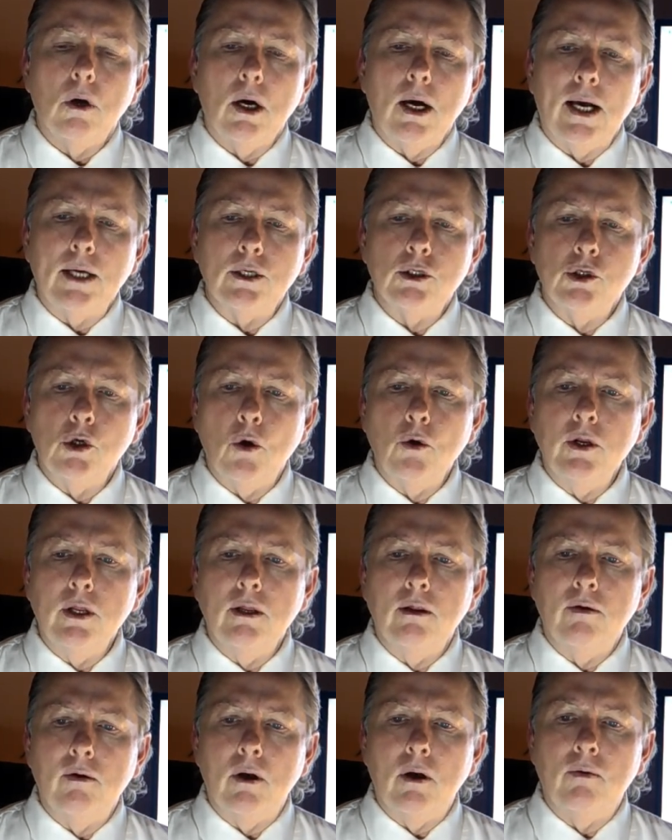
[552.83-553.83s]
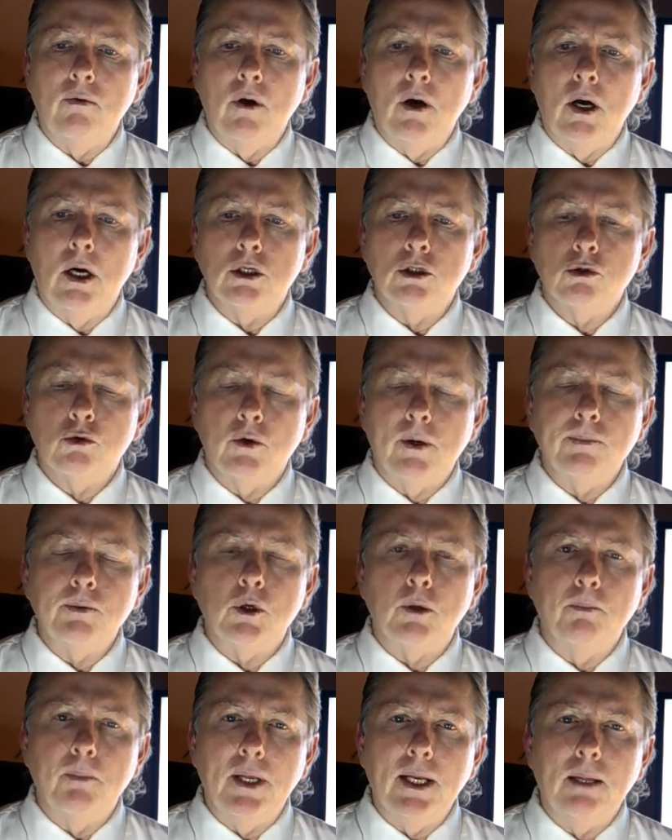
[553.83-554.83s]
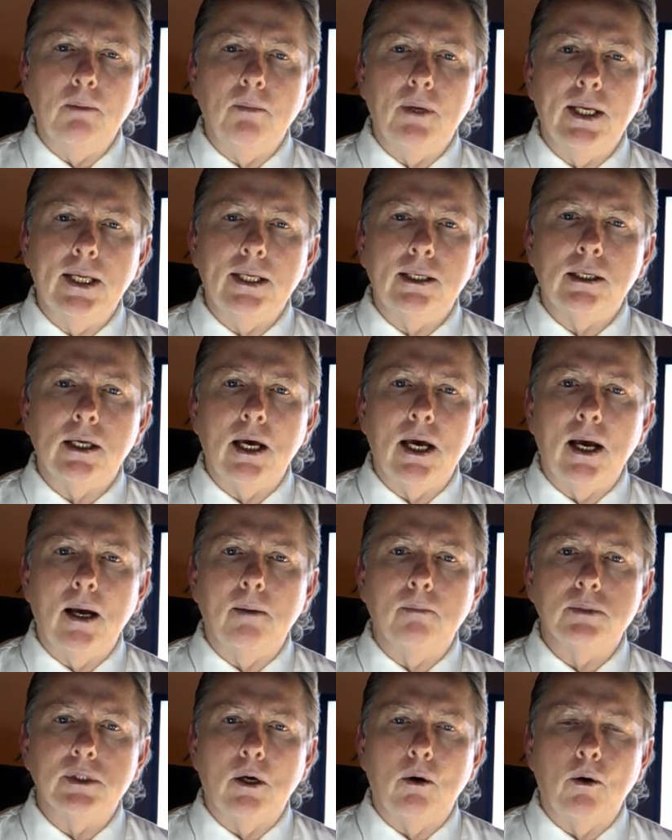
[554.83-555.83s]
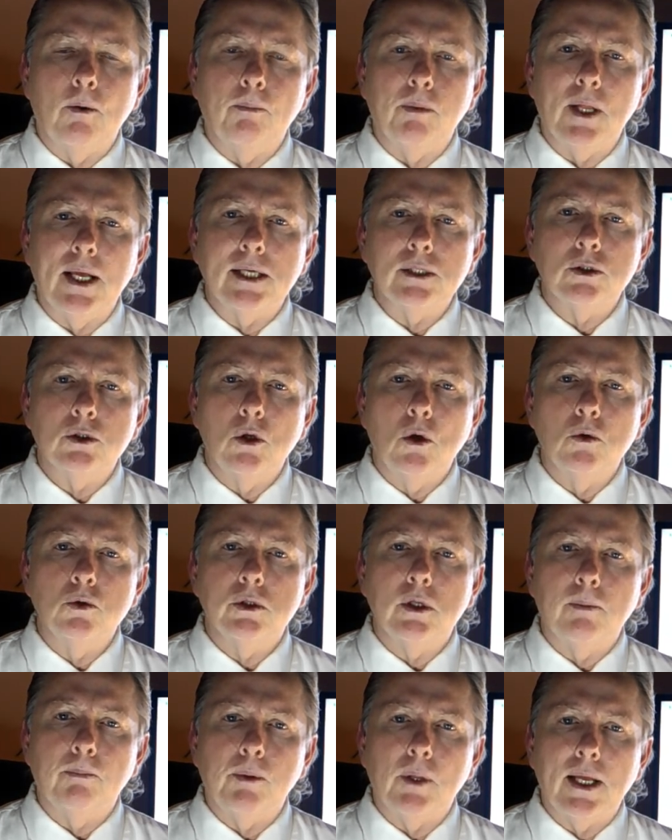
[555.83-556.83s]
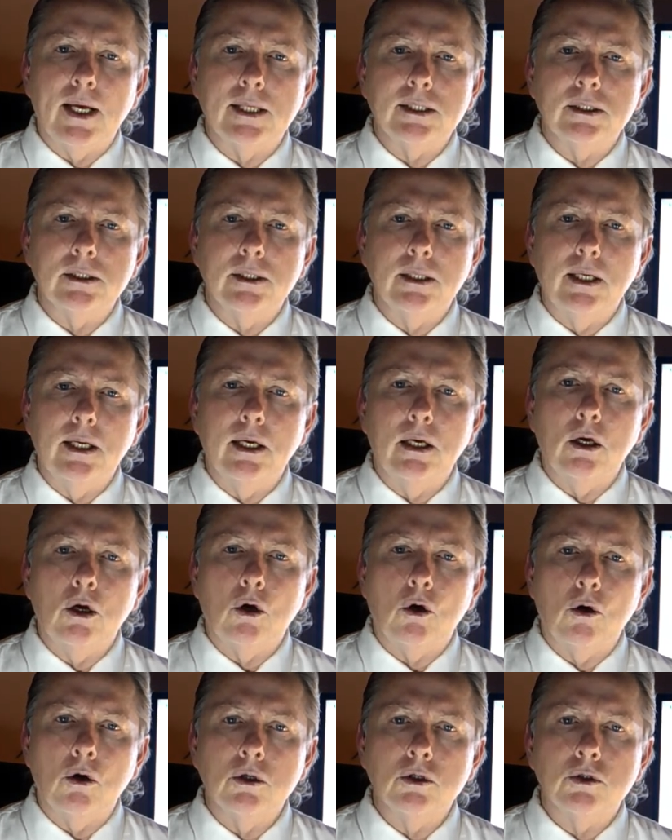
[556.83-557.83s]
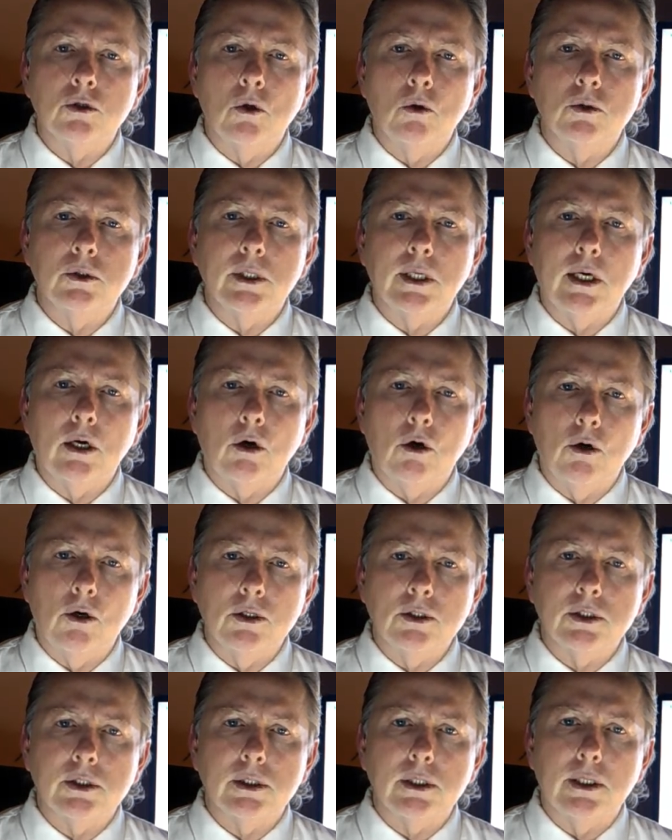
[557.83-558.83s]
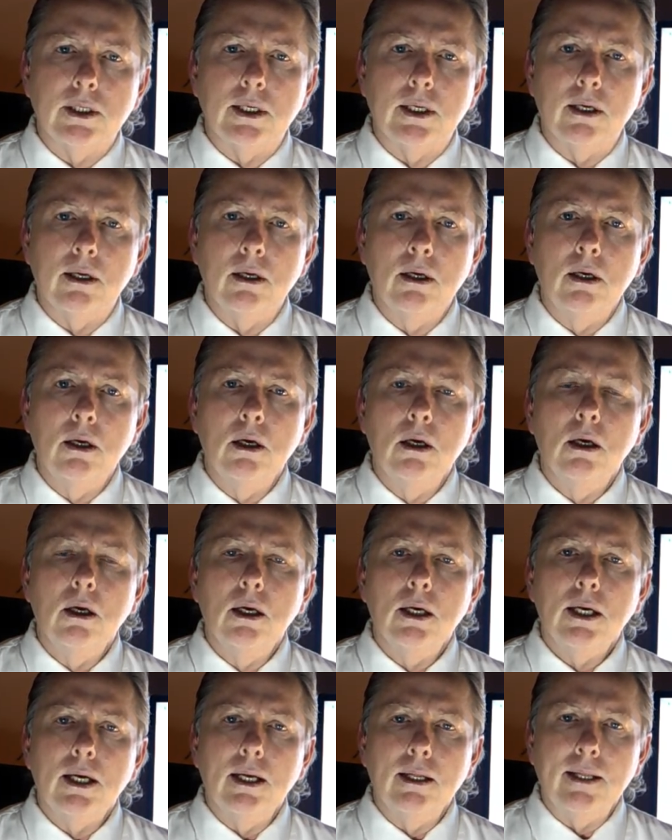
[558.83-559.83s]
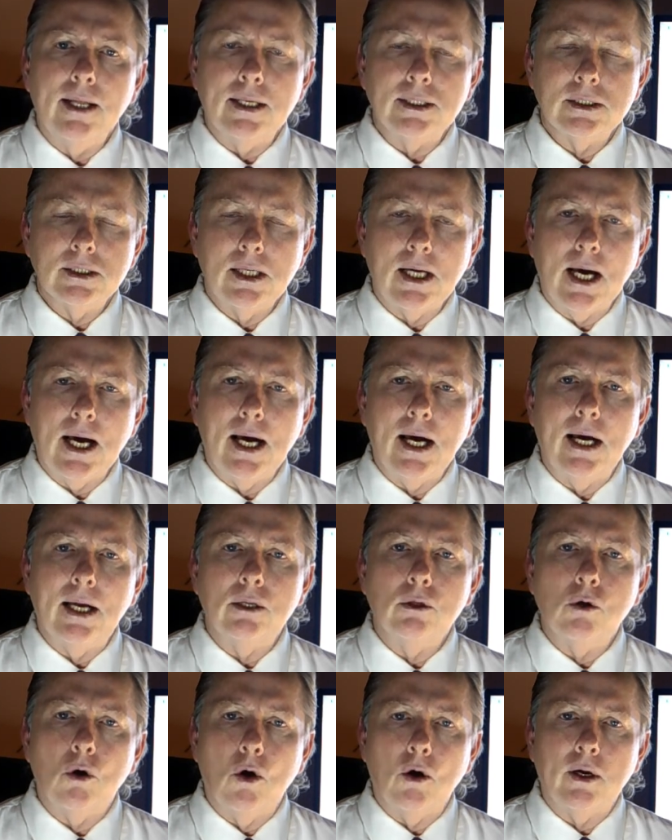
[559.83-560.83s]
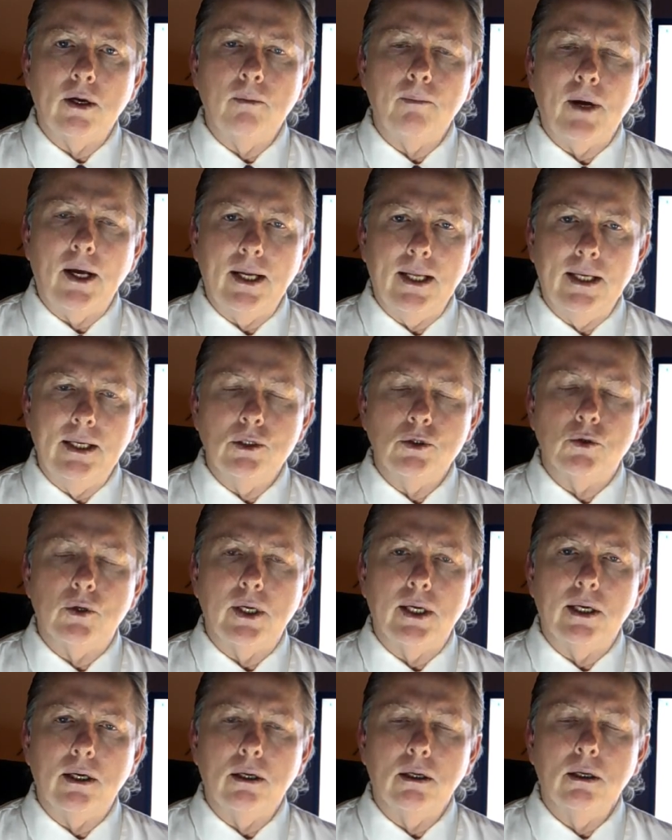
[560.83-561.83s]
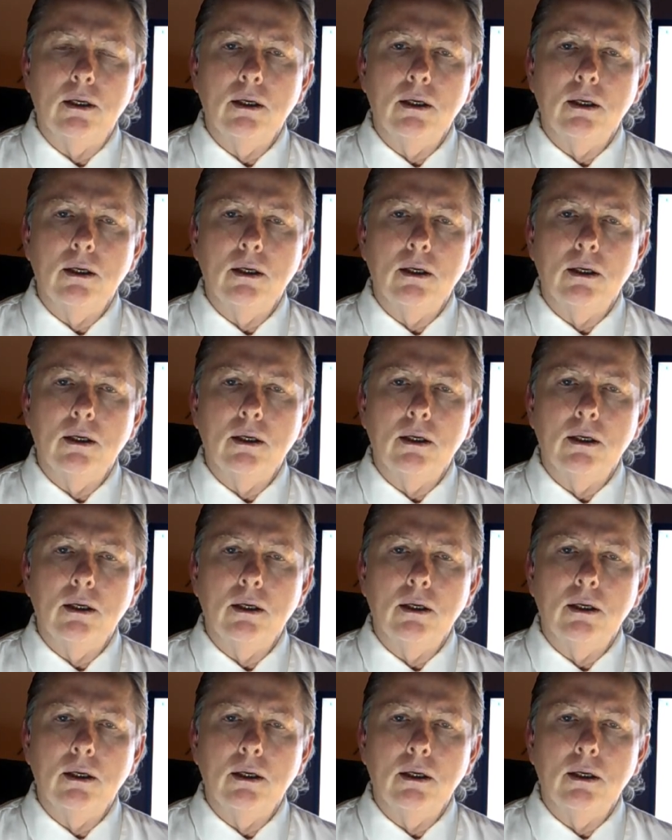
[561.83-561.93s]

I showed you the scripture many, many times. I will bless those that bless thee and curse those that curse thee. That's God talking about Israel.